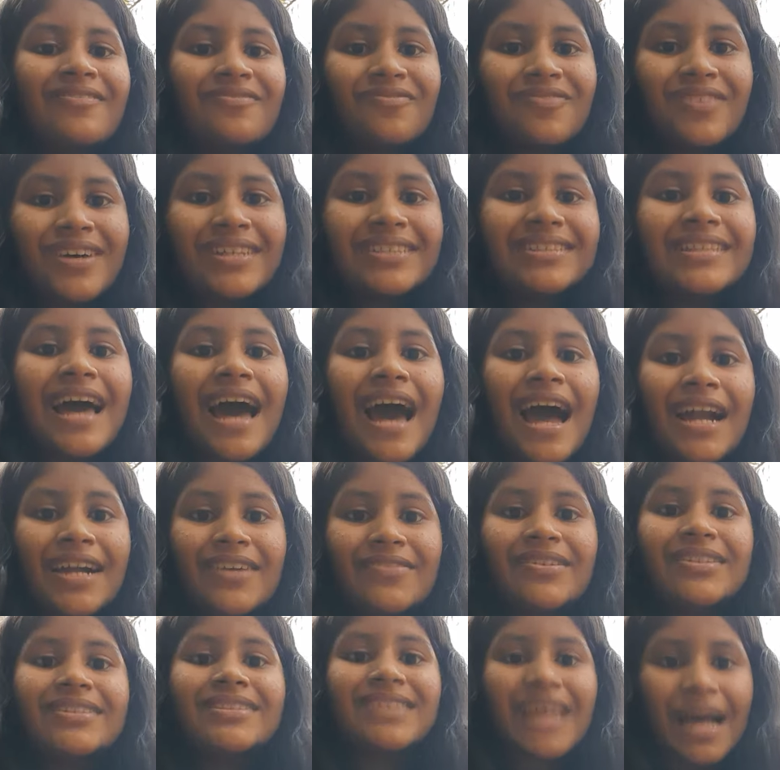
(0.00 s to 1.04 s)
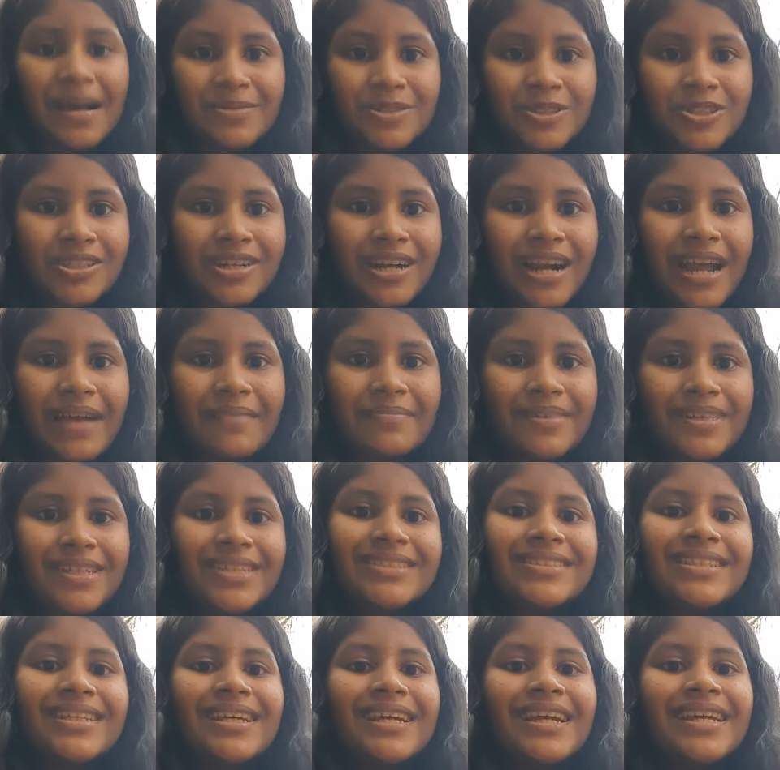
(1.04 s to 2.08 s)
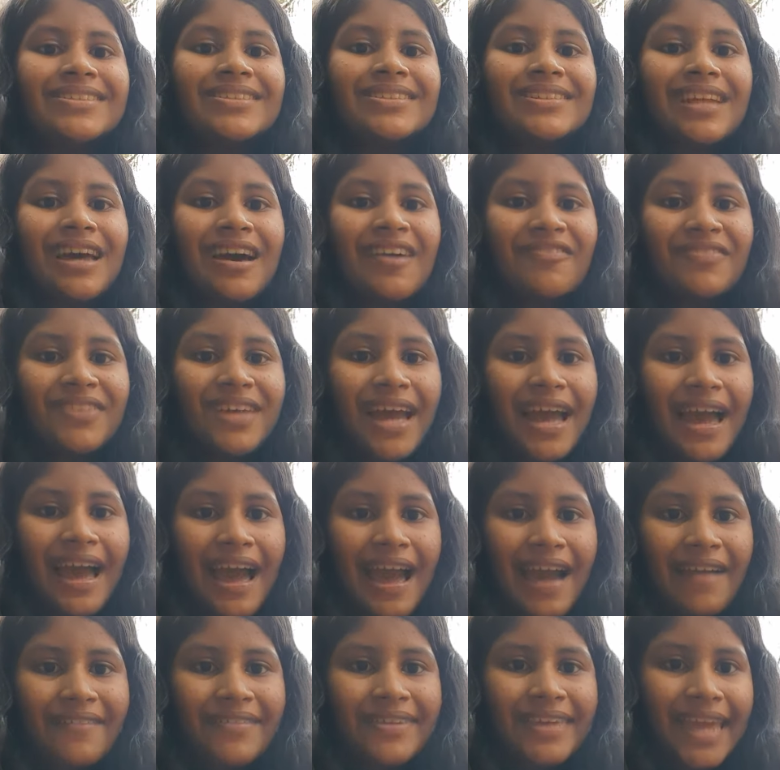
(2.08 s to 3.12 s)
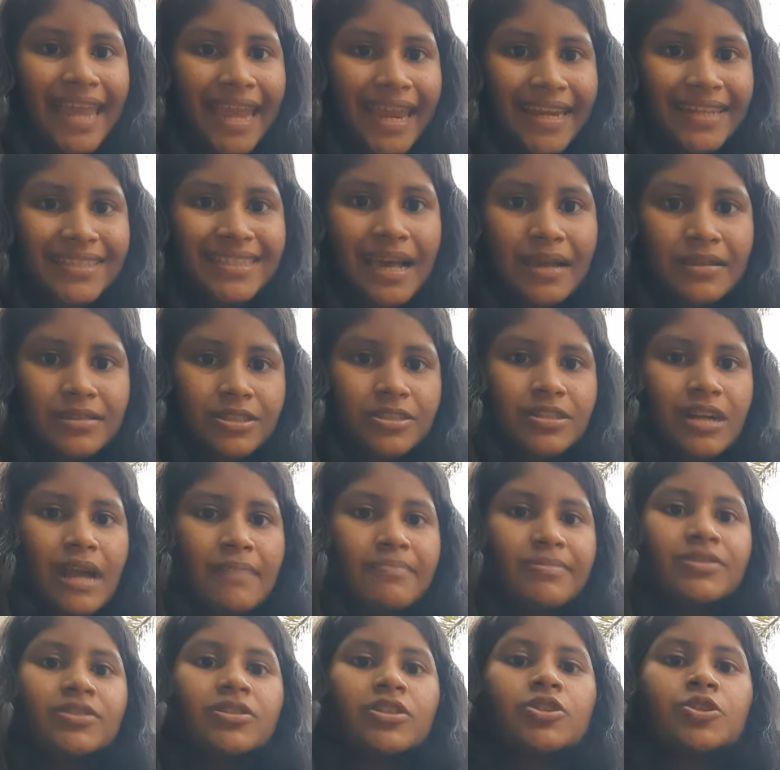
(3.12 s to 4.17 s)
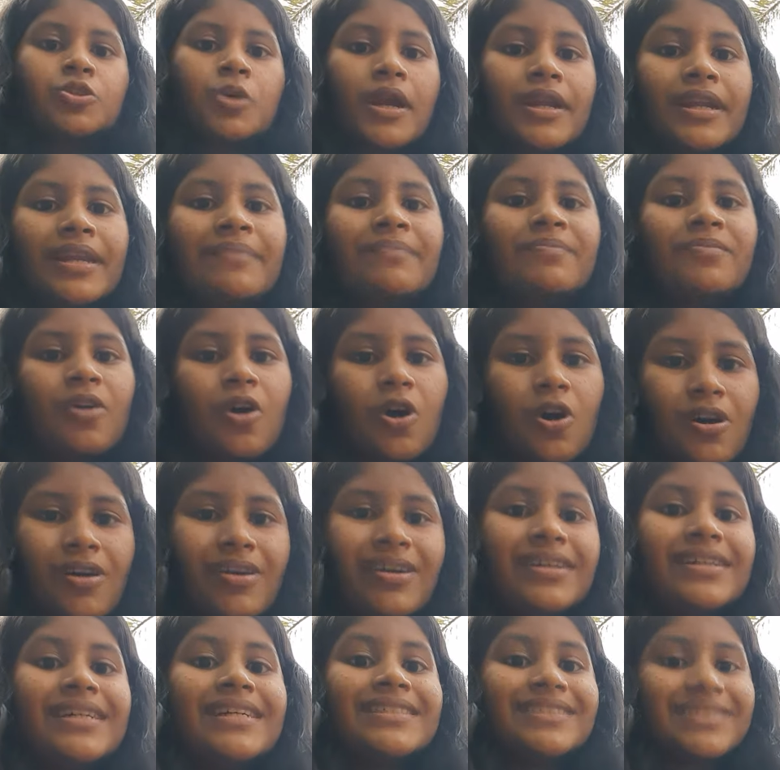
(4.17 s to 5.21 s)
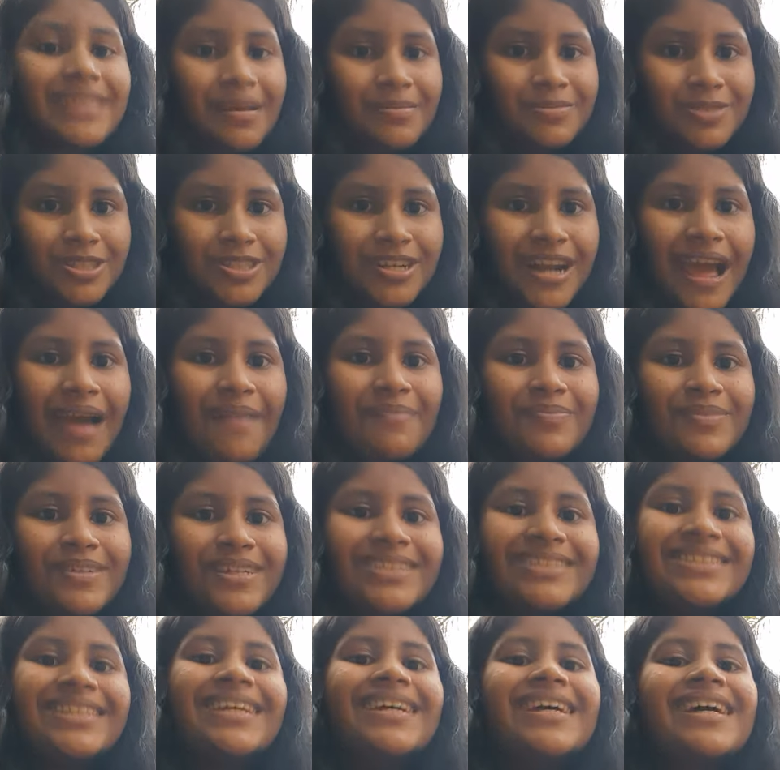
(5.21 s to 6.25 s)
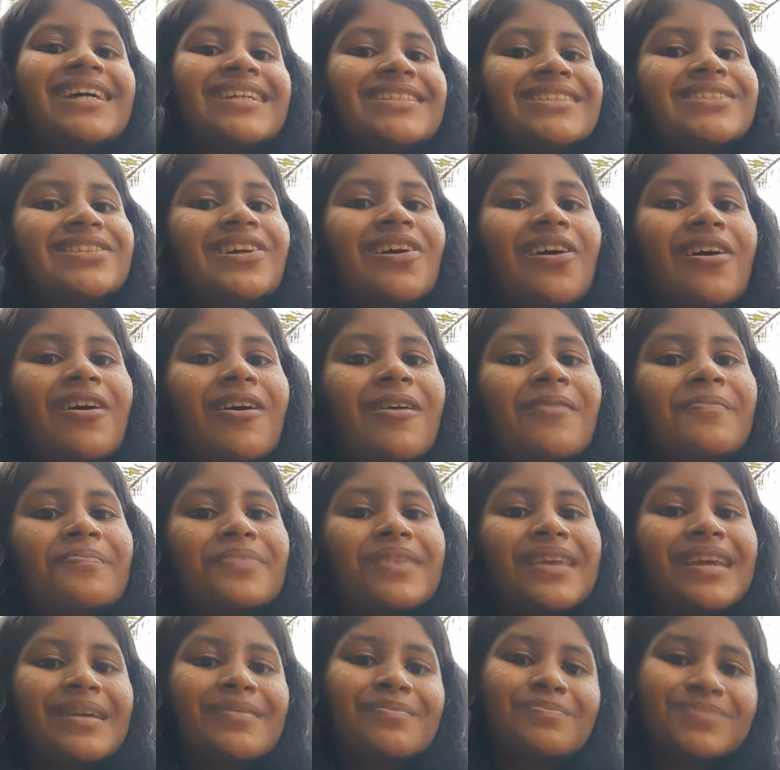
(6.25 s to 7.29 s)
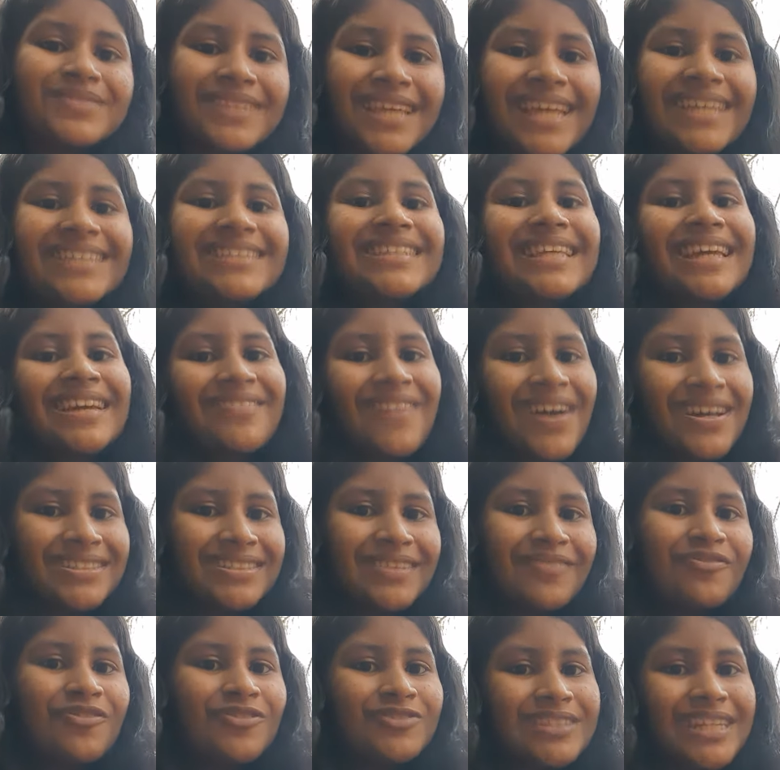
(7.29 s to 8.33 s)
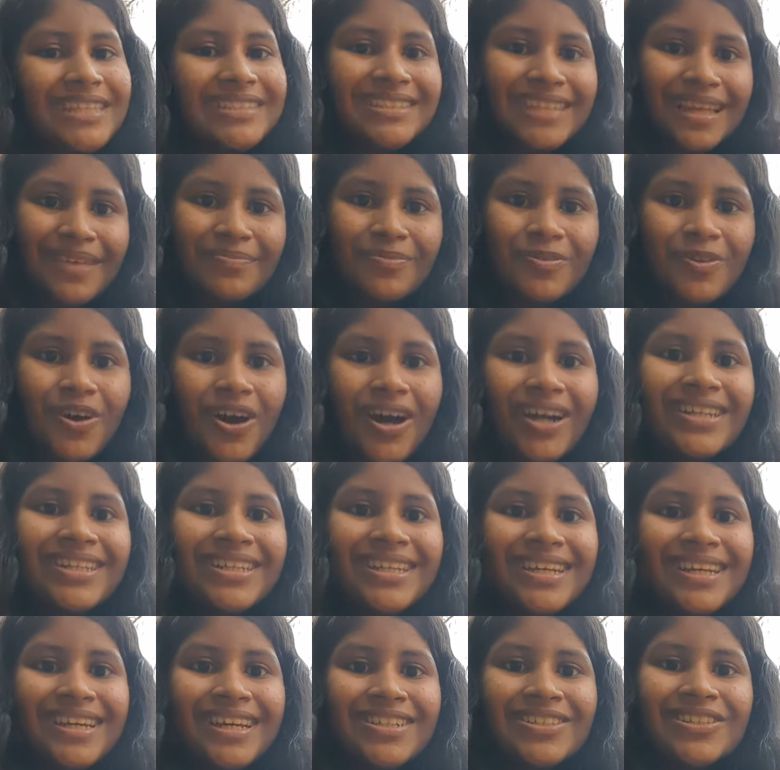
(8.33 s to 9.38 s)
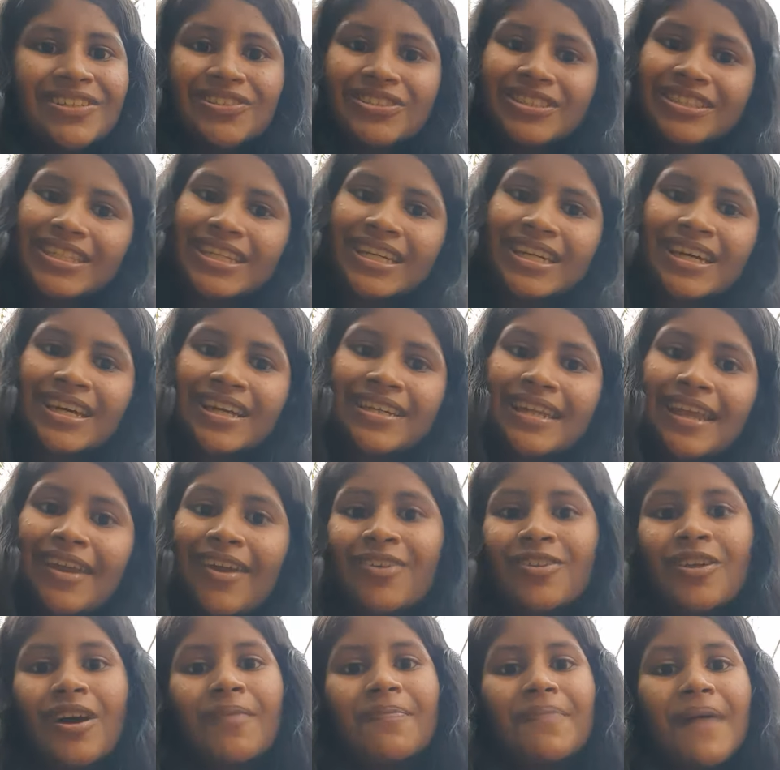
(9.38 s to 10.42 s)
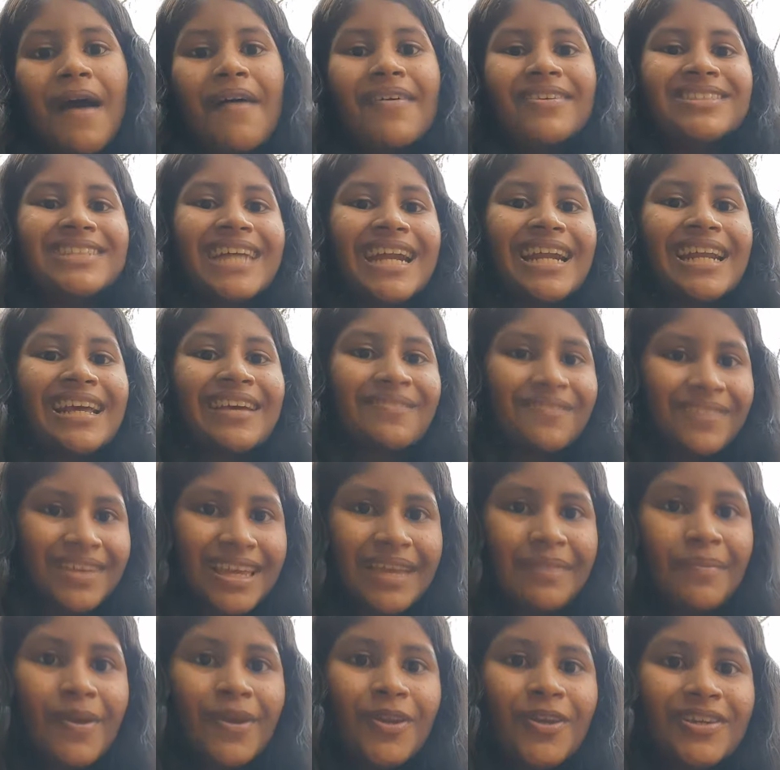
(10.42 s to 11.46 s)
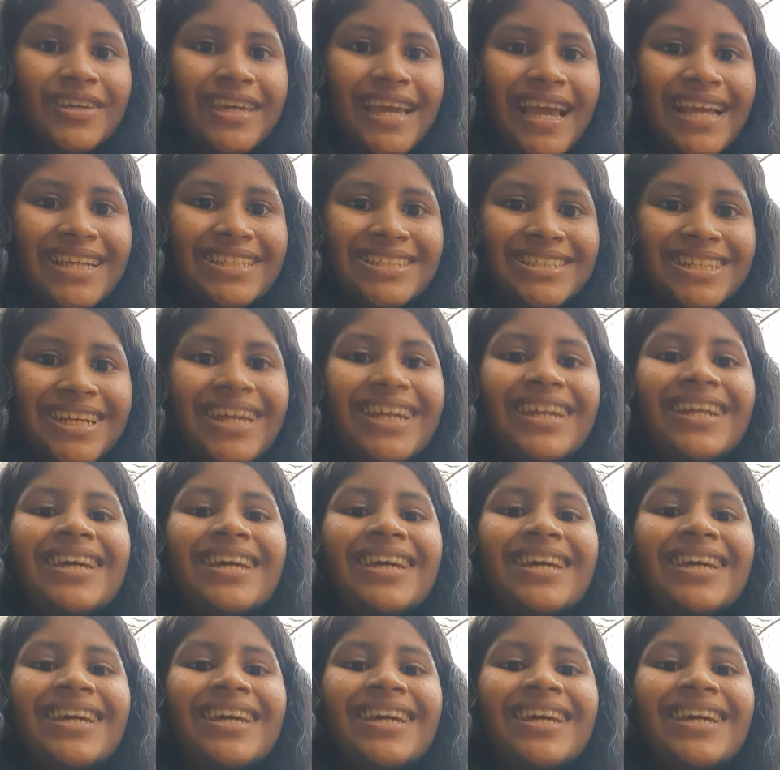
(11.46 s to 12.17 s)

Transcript: first 100 subscribers. So now we are having 80 subscribers, so 20 more subscribers. So please give us the fullest support to develop our channel VM Education,